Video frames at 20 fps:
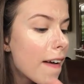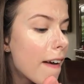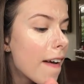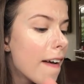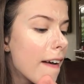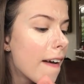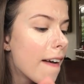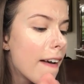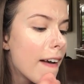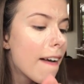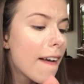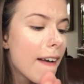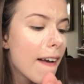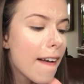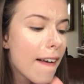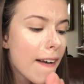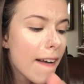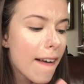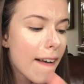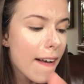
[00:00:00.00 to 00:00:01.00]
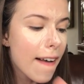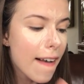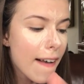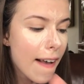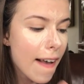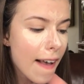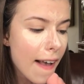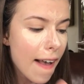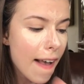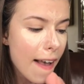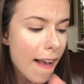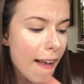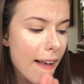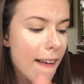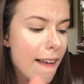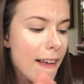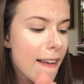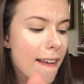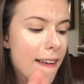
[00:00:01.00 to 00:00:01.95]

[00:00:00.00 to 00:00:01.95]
Nobody speaks.